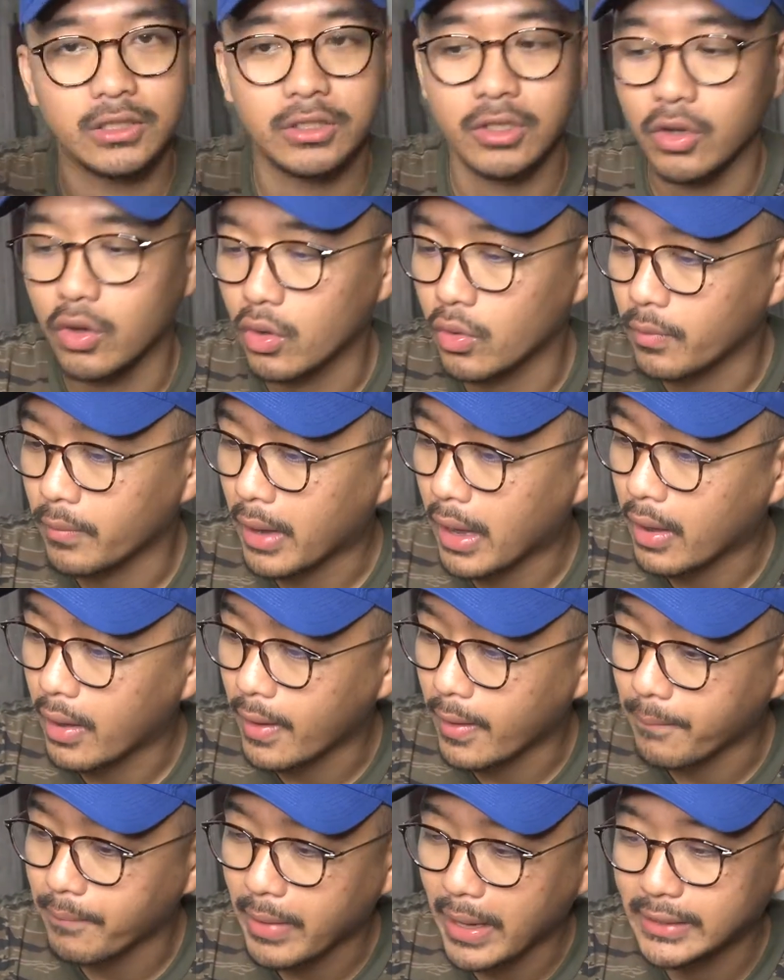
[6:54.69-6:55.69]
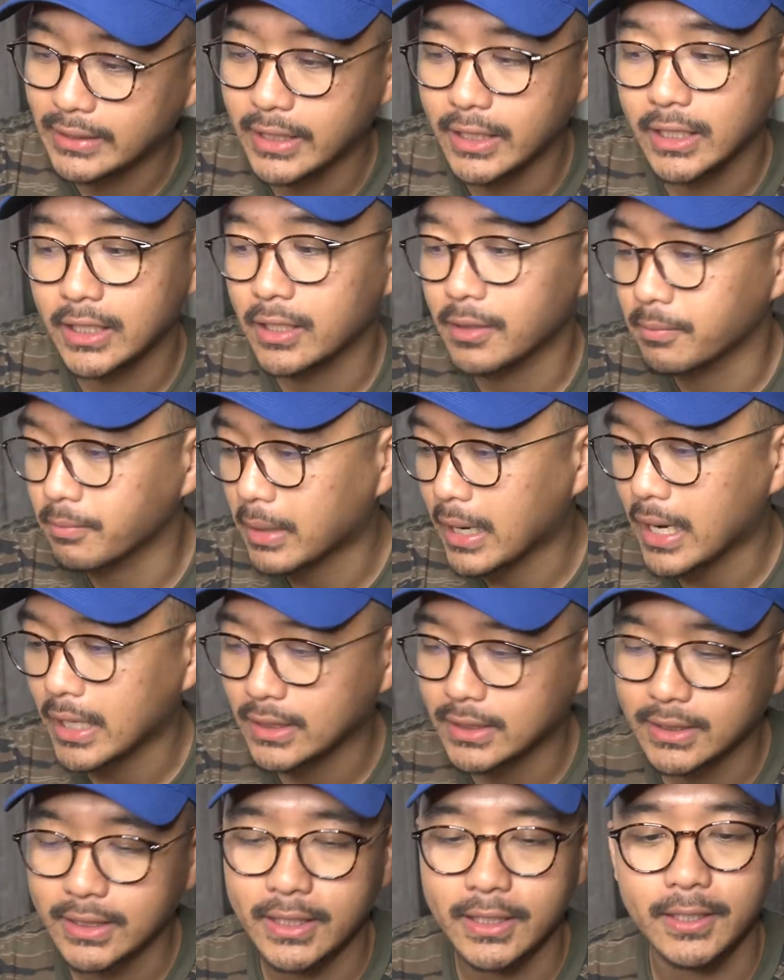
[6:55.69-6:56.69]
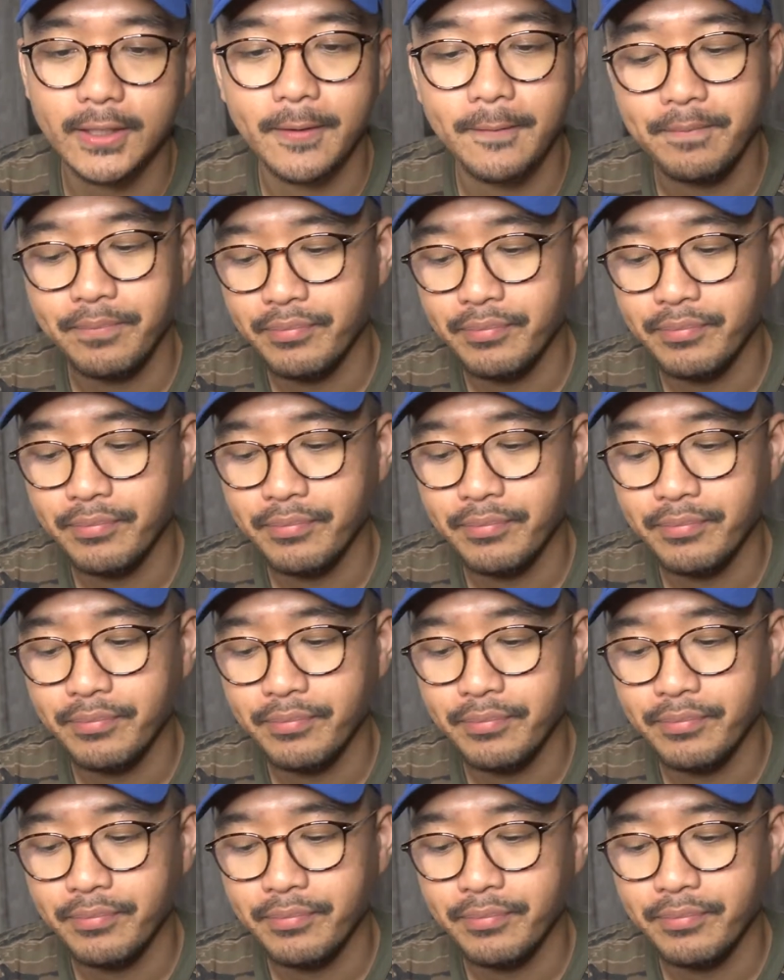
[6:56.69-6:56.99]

So I, uh, I did an unboxing,